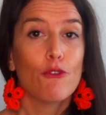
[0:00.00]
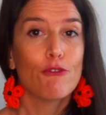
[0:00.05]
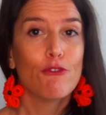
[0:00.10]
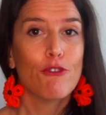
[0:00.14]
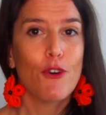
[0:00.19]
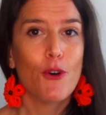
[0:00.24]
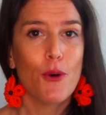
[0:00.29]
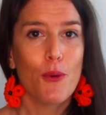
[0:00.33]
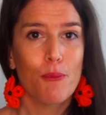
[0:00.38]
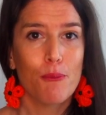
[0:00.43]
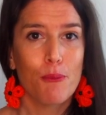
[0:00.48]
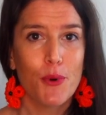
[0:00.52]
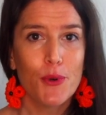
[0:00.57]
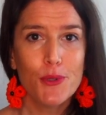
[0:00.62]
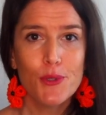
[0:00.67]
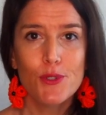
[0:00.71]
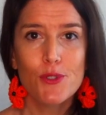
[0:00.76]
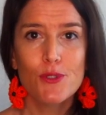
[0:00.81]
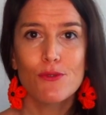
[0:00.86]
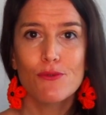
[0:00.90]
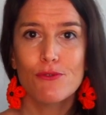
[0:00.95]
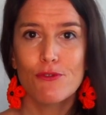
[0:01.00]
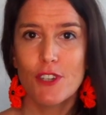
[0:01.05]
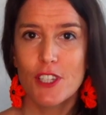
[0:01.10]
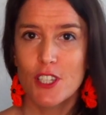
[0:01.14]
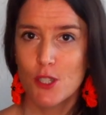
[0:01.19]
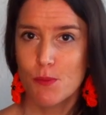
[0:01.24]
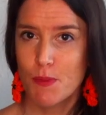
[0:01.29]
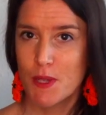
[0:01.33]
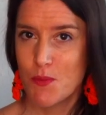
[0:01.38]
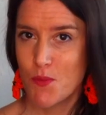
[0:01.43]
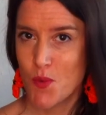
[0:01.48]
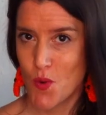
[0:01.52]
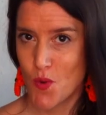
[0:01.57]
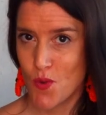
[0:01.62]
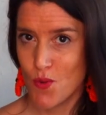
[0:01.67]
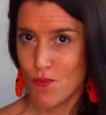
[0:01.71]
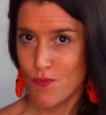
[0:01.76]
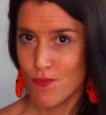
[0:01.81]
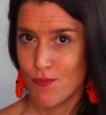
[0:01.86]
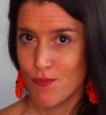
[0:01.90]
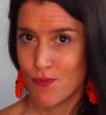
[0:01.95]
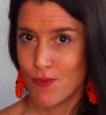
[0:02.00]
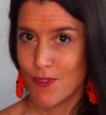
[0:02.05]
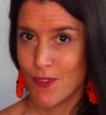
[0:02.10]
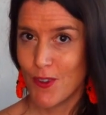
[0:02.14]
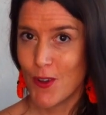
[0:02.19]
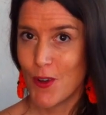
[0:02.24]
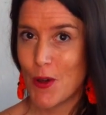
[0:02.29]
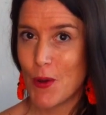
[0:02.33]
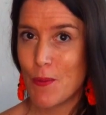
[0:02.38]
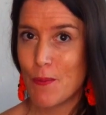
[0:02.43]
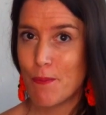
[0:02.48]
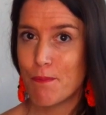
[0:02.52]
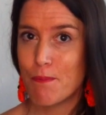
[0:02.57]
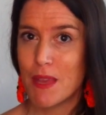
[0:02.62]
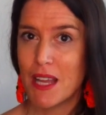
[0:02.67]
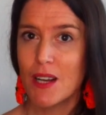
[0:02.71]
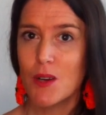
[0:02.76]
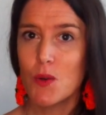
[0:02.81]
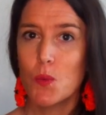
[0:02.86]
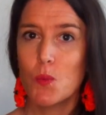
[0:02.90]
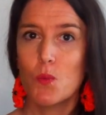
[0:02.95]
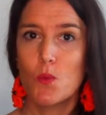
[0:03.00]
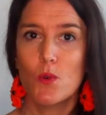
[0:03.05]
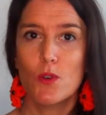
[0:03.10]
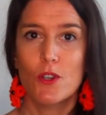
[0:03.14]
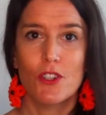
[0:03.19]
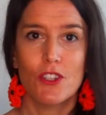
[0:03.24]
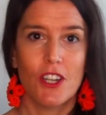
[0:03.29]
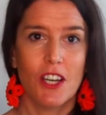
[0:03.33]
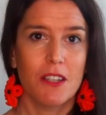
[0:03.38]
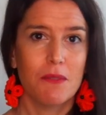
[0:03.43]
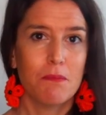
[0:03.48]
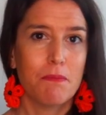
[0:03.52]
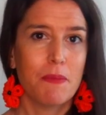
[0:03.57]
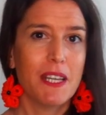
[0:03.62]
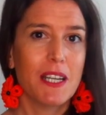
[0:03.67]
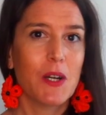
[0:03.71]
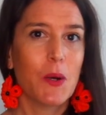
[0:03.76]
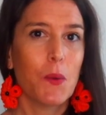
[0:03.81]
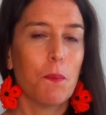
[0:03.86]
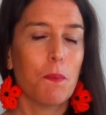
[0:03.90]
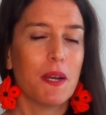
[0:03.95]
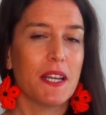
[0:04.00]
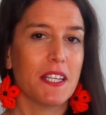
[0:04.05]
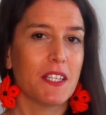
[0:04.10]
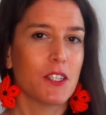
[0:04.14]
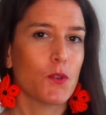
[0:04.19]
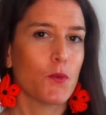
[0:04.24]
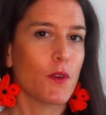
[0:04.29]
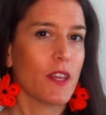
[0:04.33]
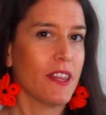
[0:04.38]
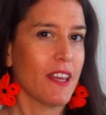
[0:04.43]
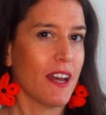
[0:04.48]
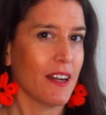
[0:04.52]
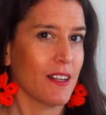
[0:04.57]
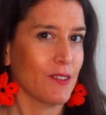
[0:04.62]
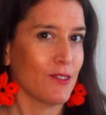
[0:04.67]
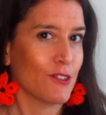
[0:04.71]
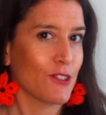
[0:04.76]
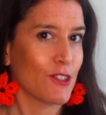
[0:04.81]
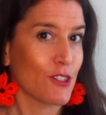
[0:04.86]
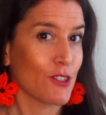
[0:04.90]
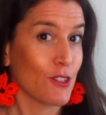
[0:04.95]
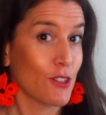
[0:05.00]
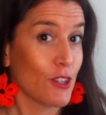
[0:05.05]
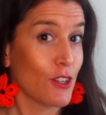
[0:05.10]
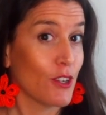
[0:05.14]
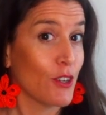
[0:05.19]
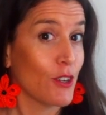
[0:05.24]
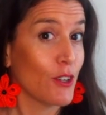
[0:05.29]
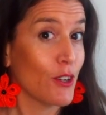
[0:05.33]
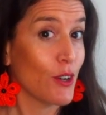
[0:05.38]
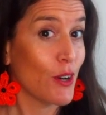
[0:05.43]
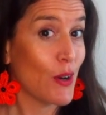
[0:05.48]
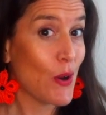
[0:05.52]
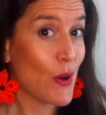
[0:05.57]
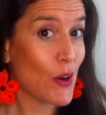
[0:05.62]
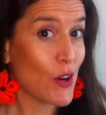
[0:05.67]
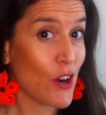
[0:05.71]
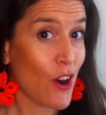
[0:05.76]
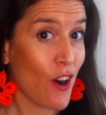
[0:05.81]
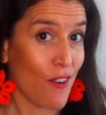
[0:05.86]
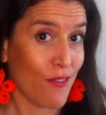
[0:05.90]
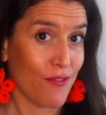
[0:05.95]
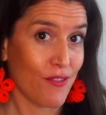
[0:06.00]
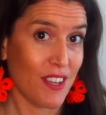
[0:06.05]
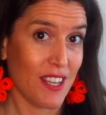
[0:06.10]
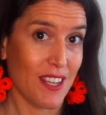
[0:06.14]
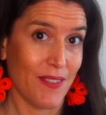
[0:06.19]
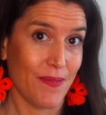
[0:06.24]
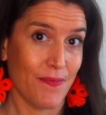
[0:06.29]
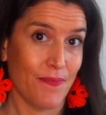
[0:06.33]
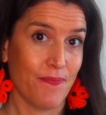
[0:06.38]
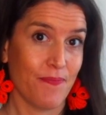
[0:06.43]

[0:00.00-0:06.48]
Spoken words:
For most French people, a meal would not be complete without a coffee.